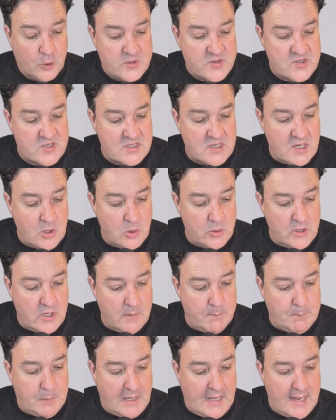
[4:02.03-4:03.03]
a steel
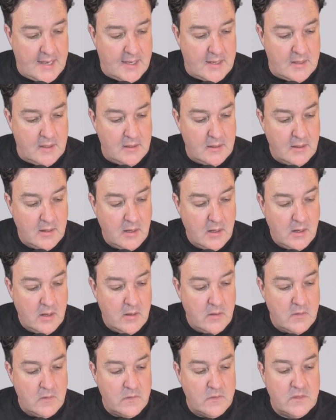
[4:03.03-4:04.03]
nib pen,
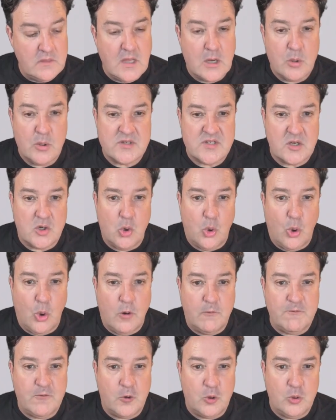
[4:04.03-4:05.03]
there is an
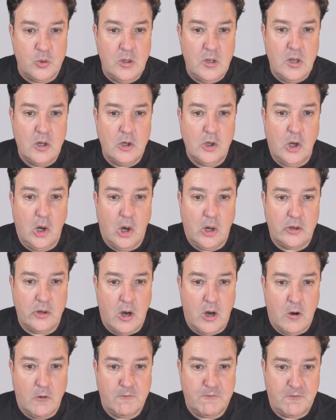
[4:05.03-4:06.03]
awful lot
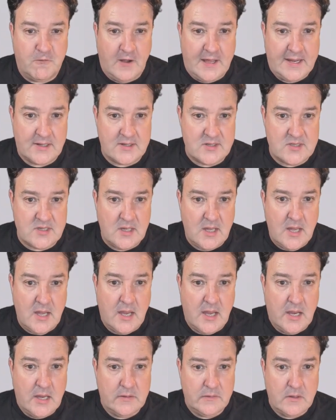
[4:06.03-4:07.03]
of flex
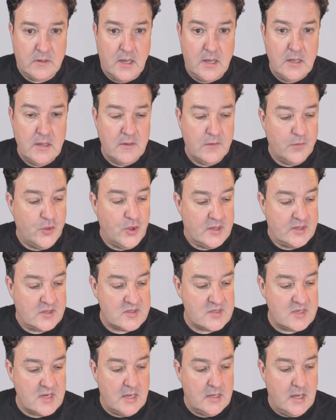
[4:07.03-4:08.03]
in
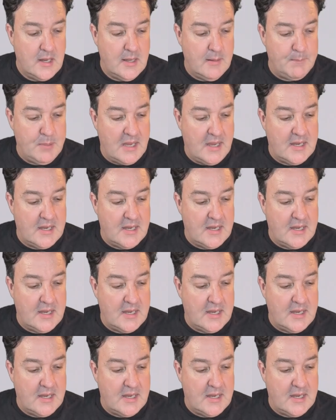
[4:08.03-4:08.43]
this nib.